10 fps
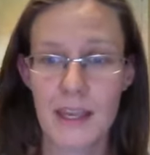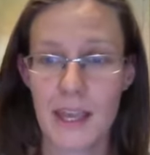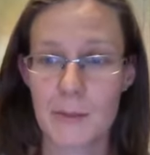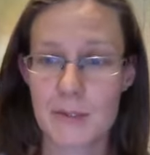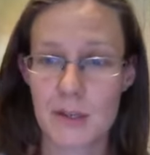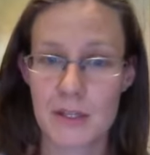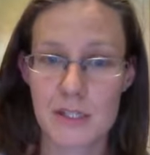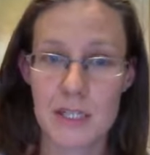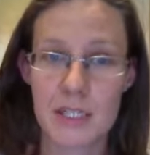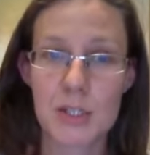Amazon
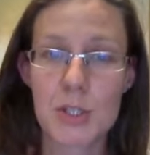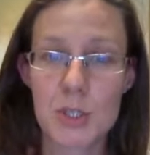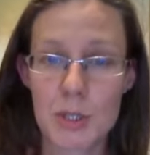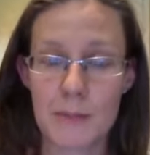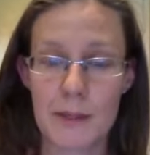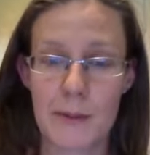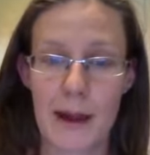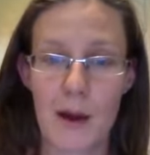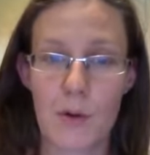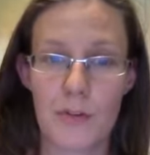is an extremely
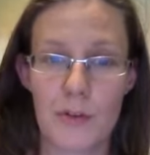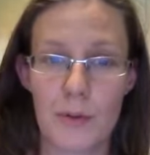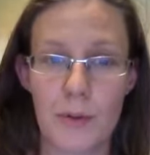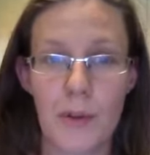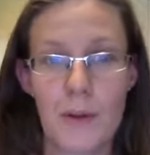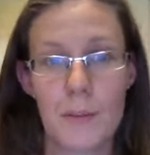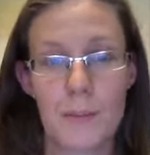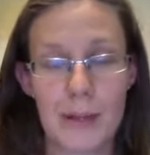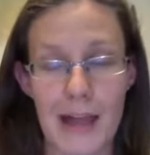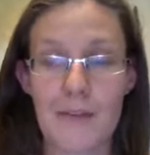powerful
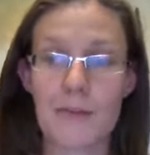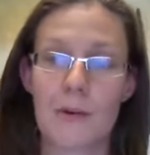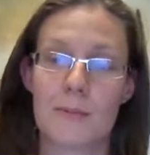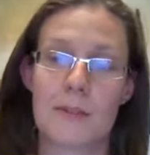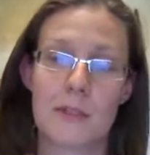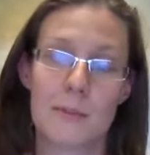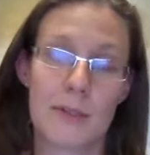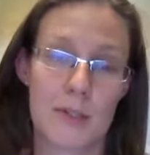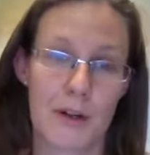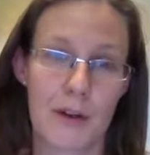platform to
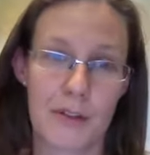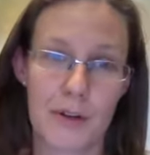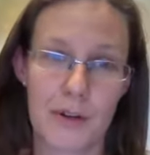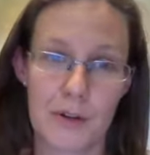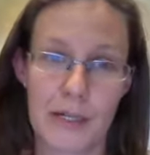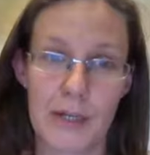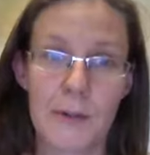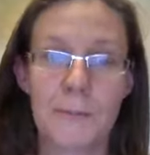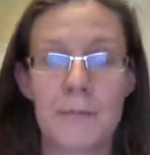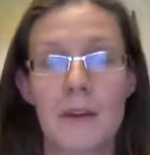build your author
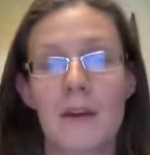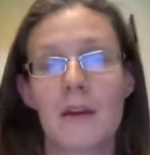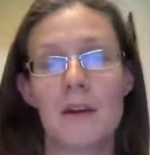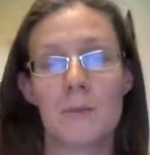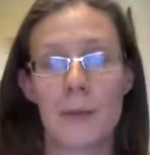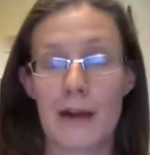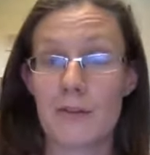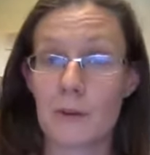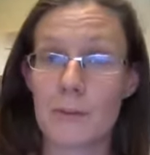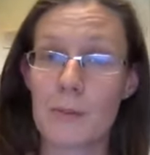career.
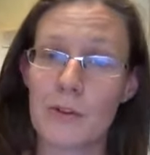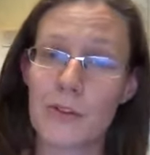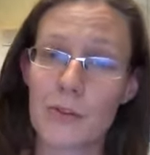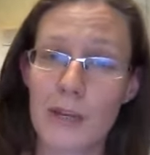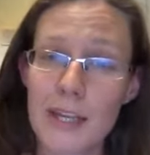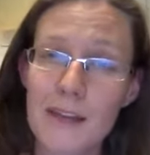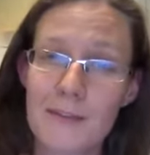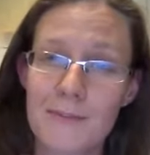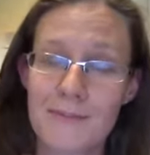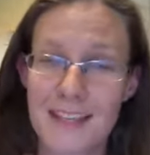Platform number 3
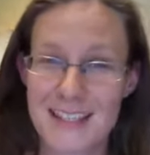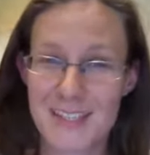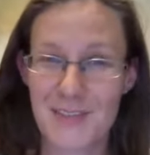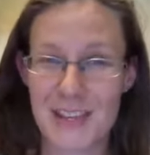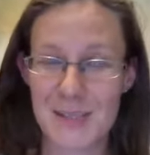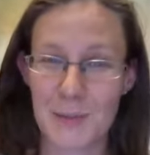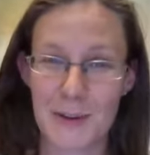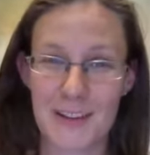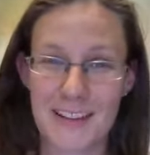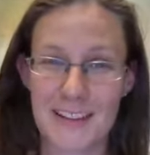is
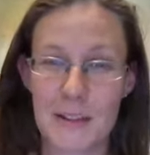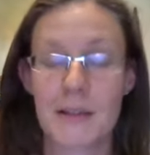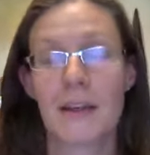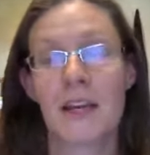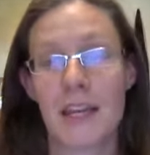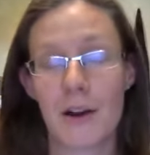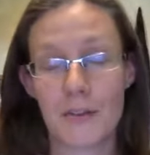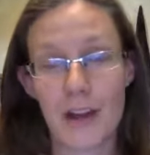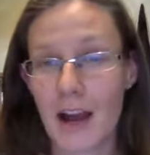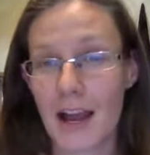Facebook. Now,
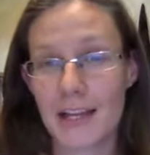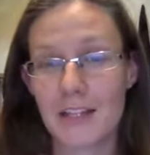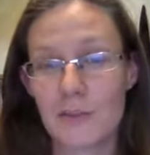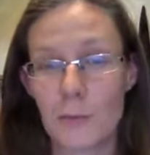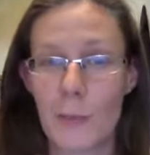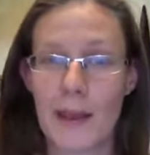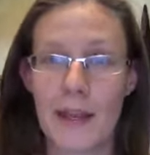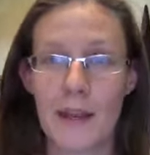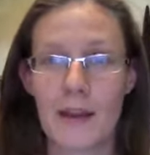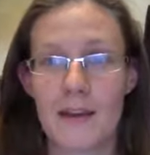I've kind of
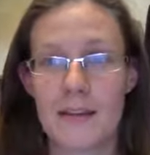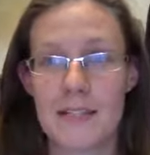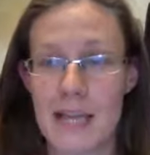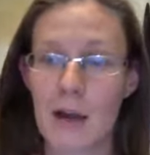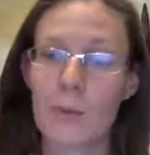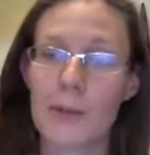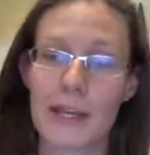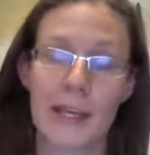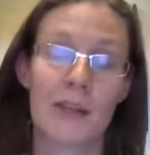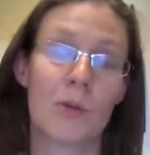been
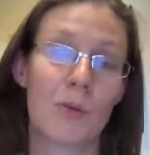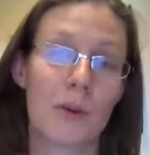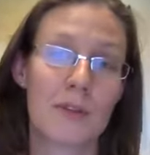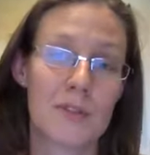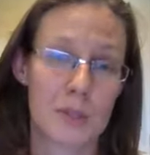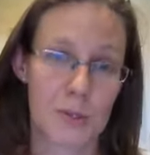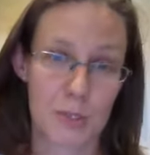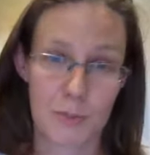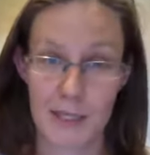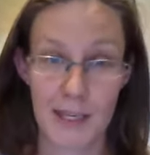downplaying the role of
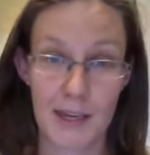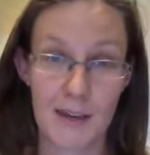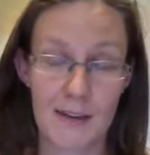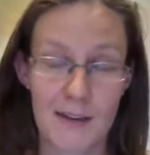social media,